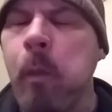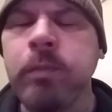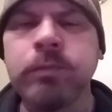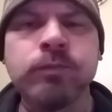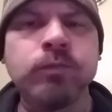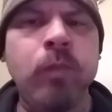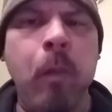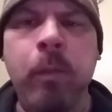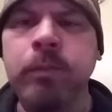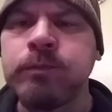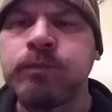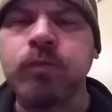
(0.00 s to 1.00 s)

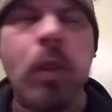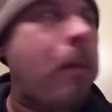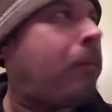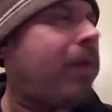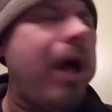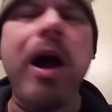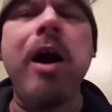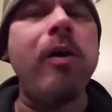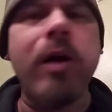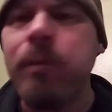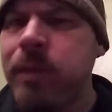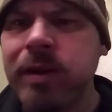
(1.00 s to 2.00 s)
Mm-mm. All
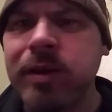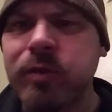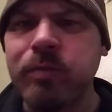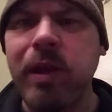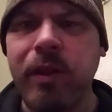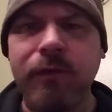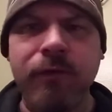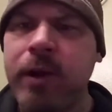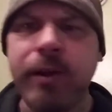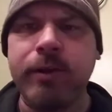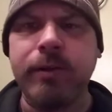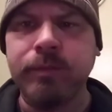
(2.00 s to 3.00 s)
up in this
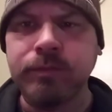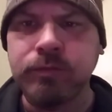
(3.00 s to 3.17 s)
motherfucker.